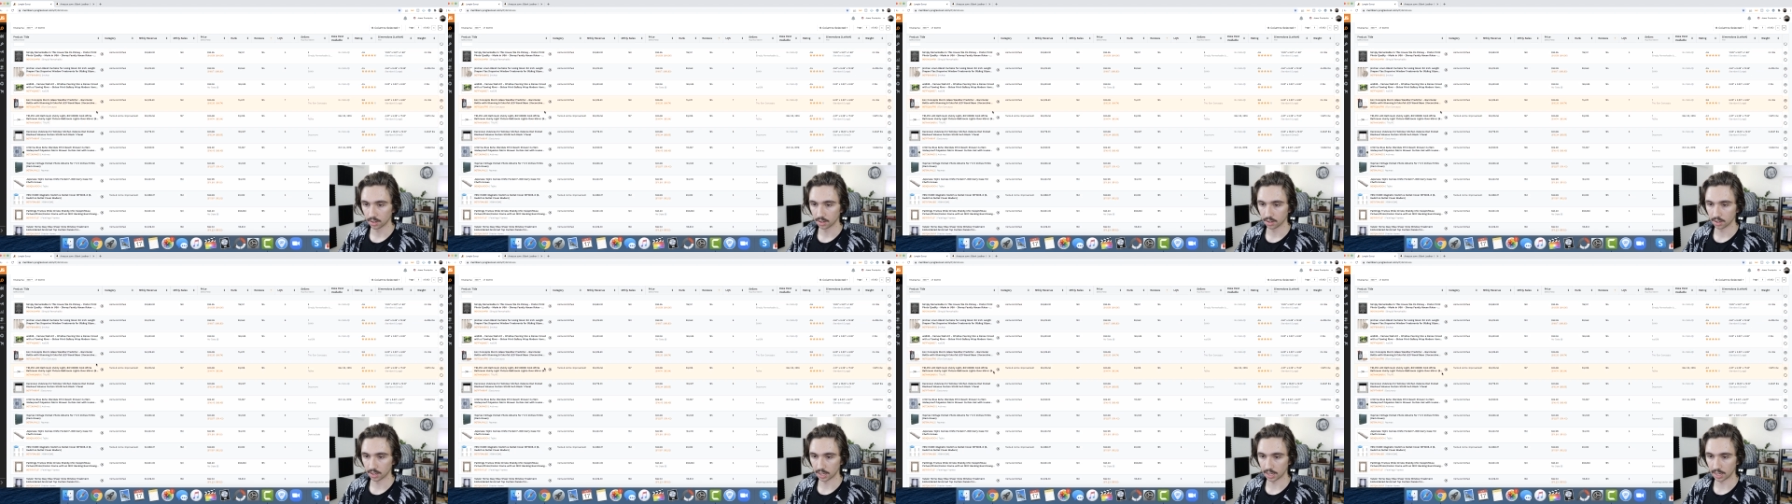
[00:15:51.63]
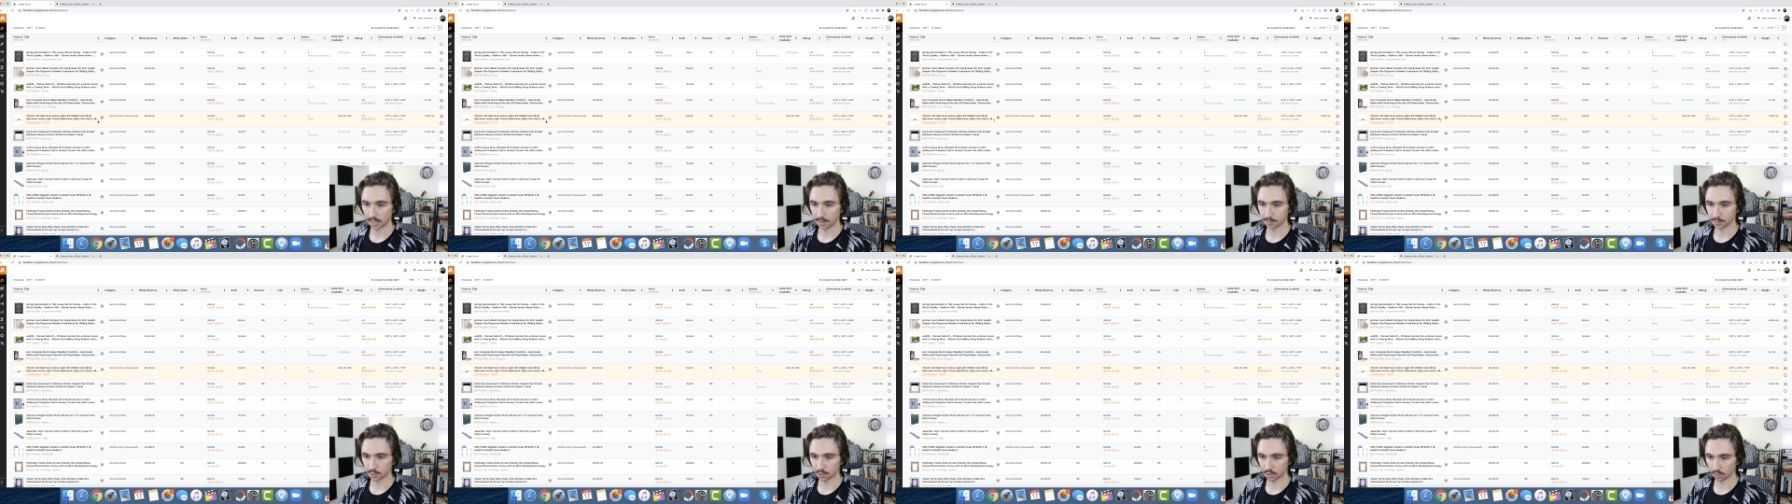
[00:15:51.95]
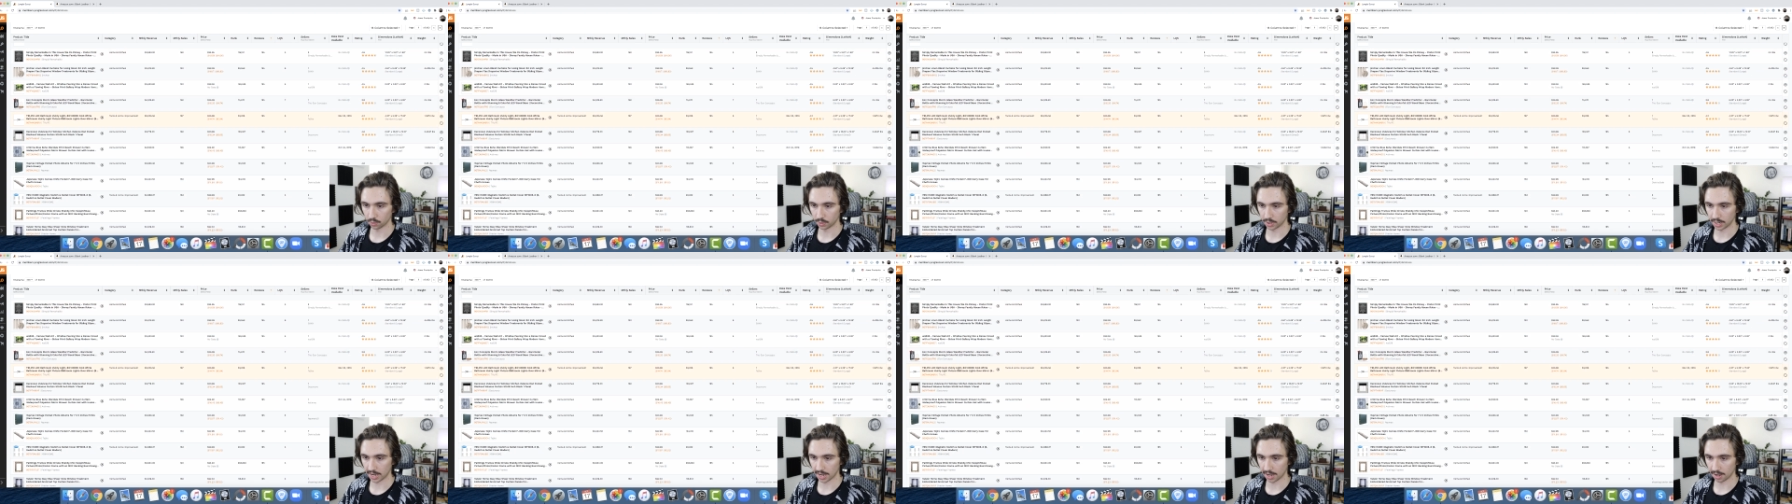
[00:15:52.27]
um, so
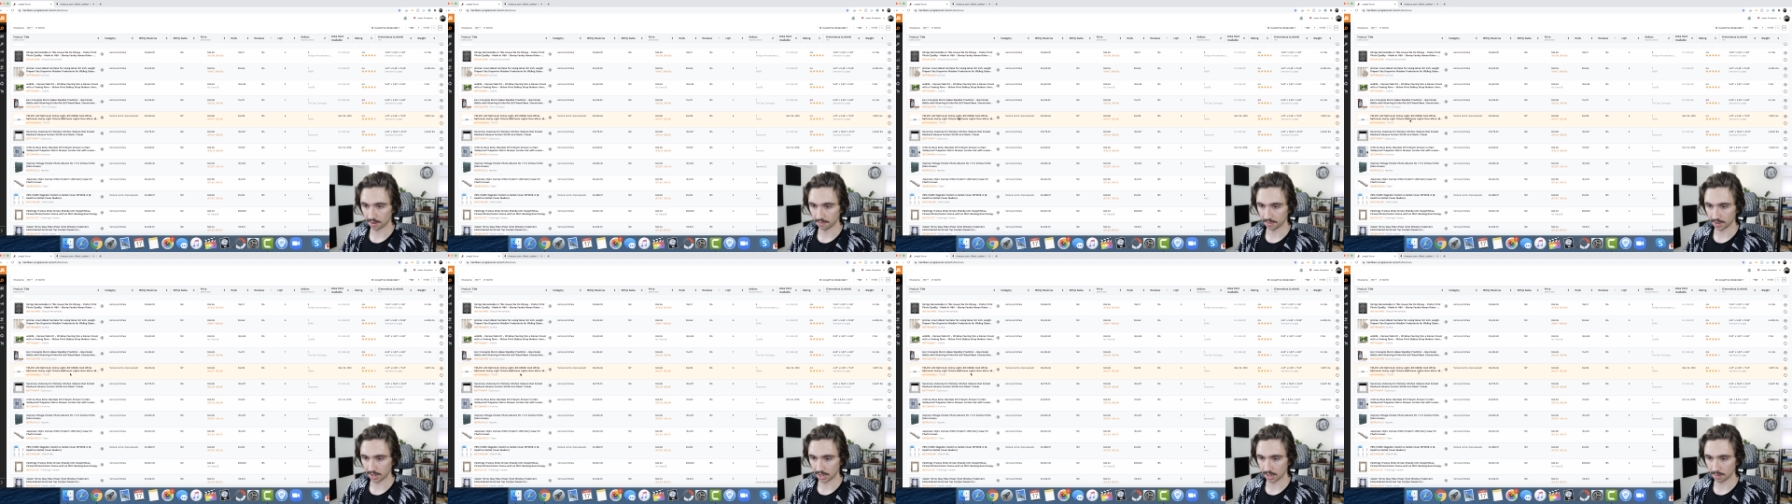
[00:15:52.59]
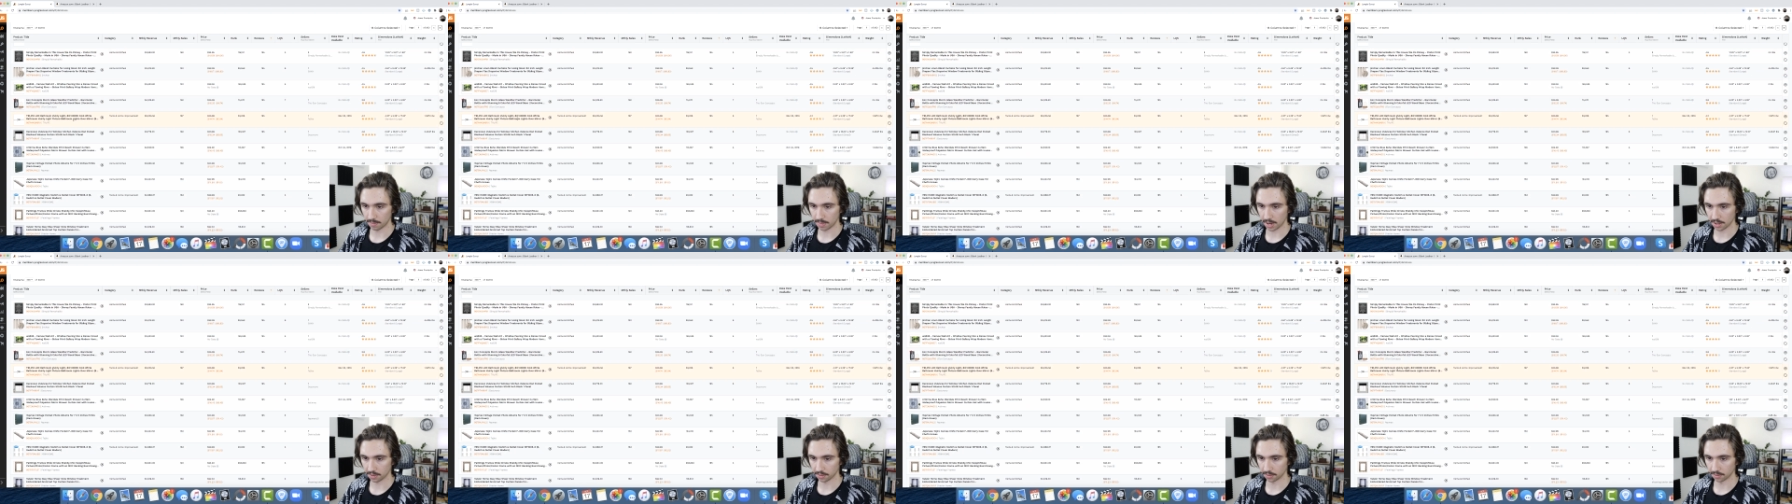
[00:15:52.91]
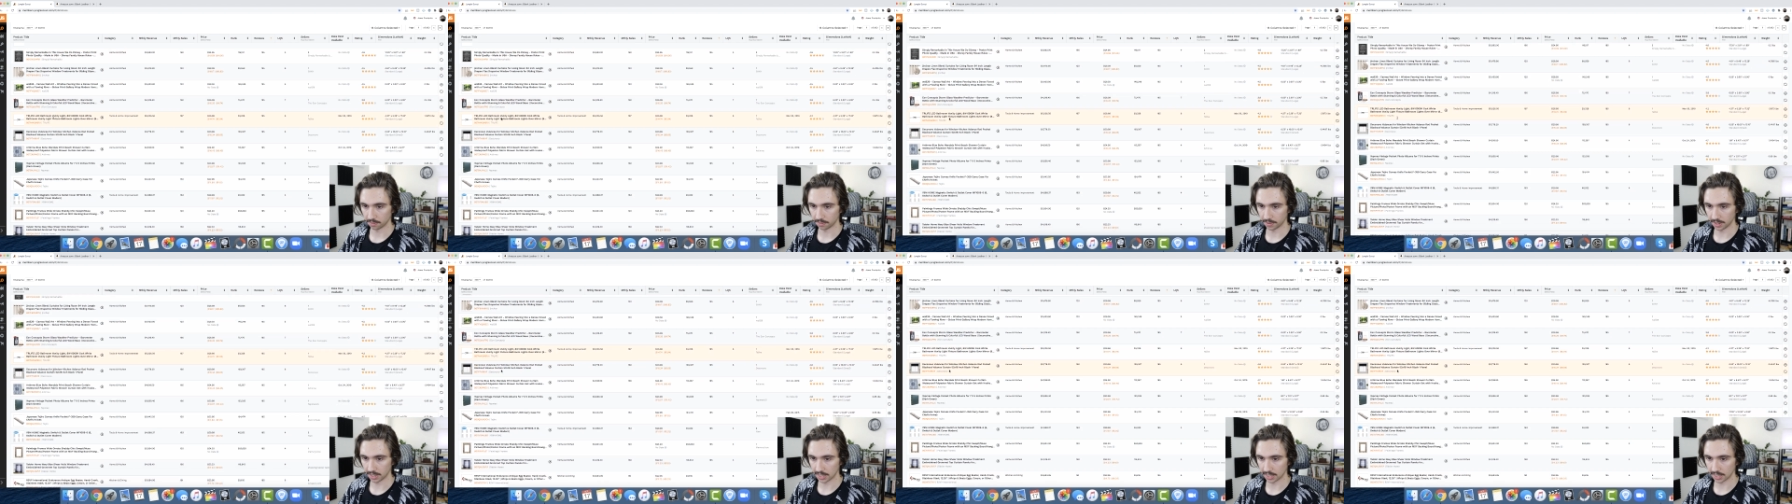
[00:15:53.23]
we have a bathroom
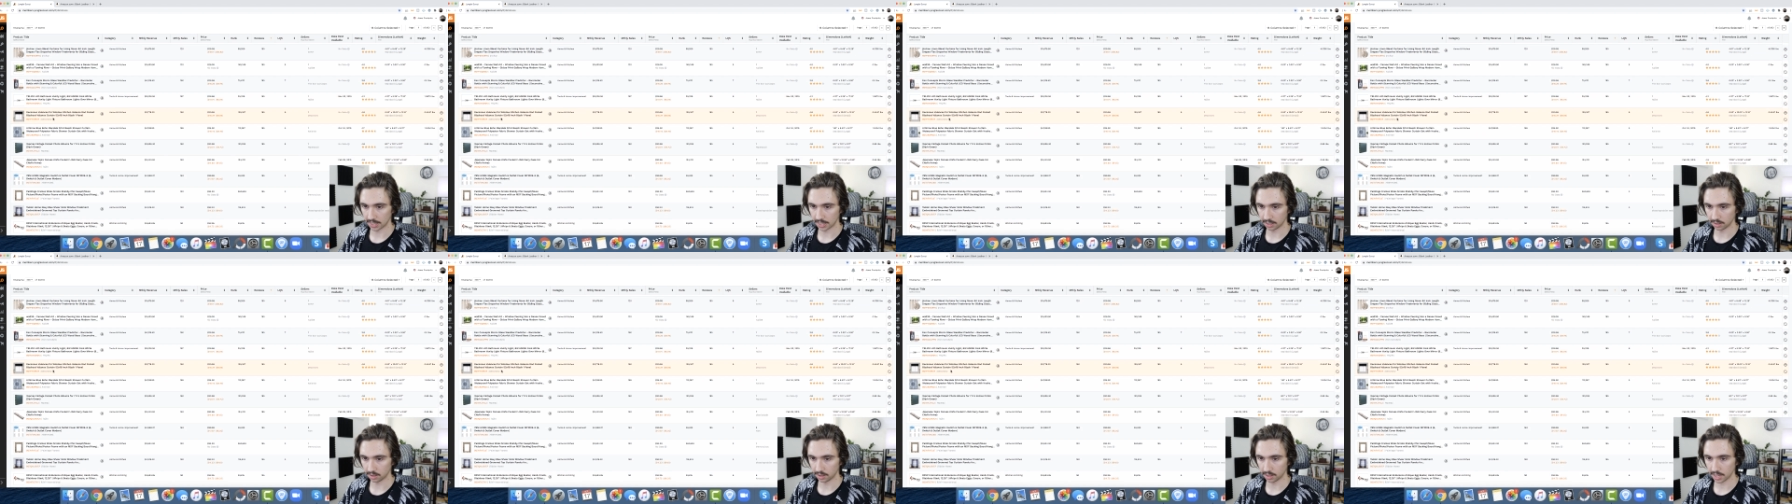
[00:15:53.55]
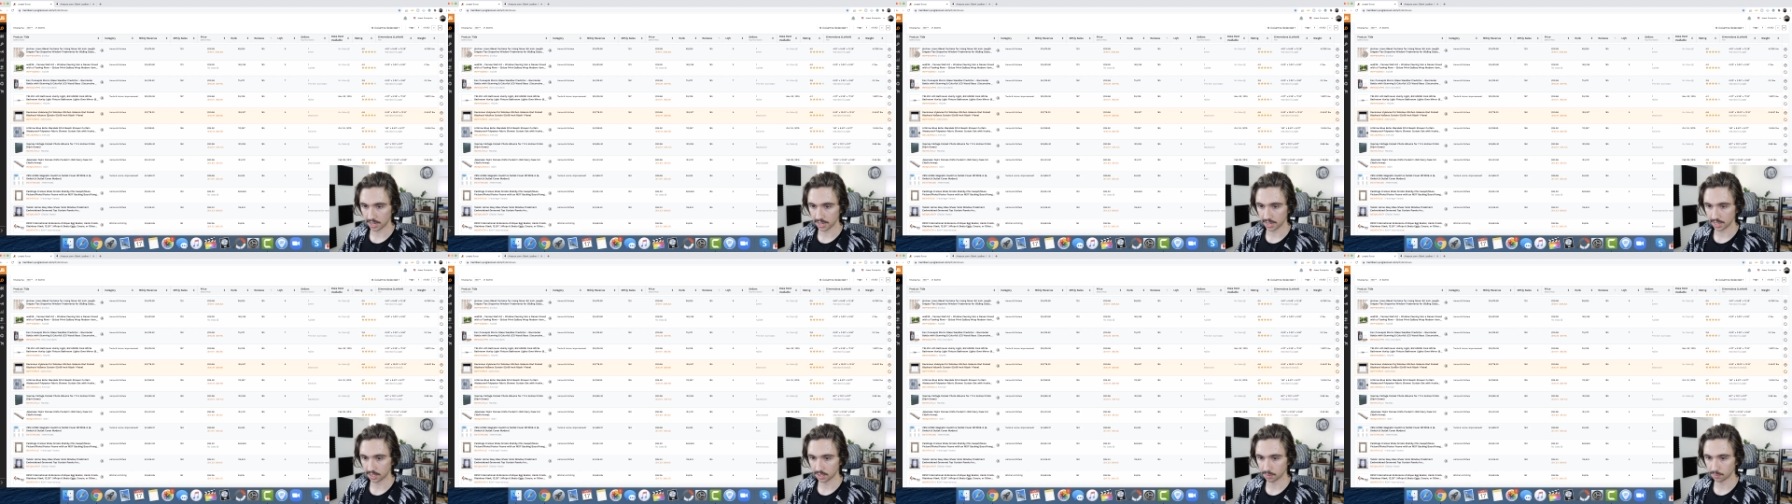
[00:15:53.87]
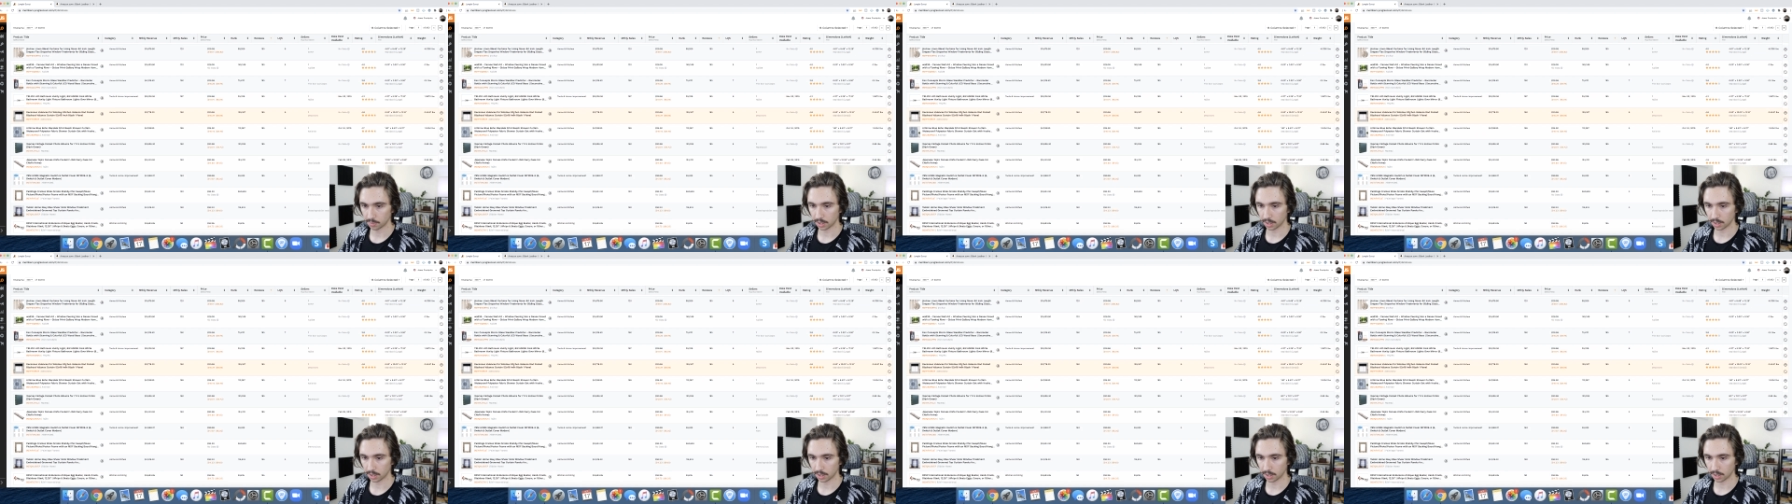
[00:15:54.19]
vanity light.